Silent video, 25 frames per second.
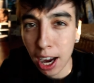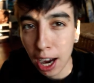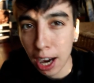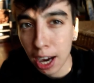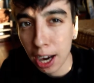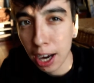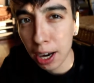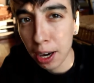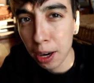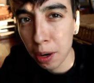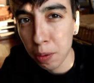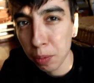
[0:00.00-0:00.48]

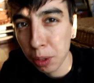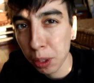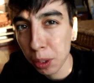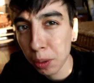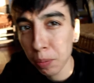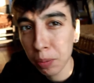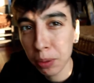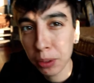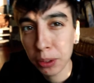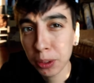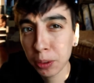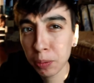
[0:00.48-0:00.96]
I'm
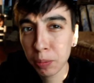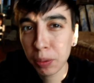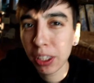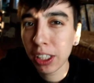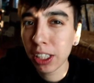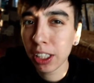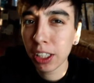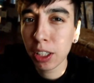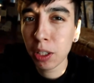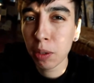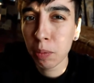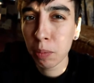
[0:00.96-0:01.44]
gonna be just be
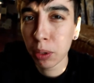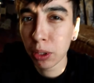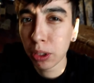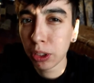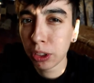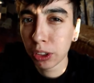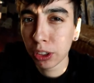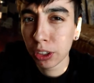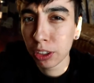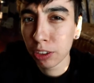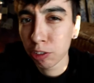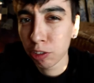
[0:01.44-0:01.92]
getting a
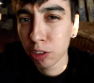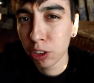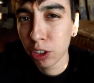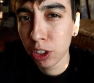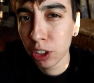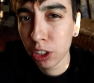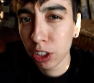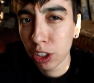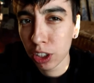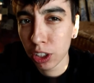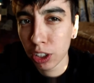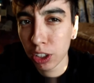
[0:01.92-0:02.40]
bunch of
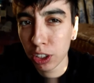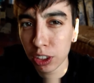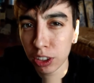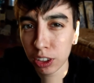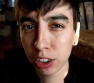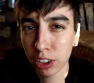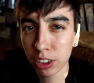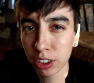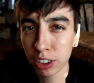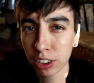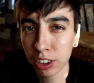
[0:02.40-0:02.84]
different uh,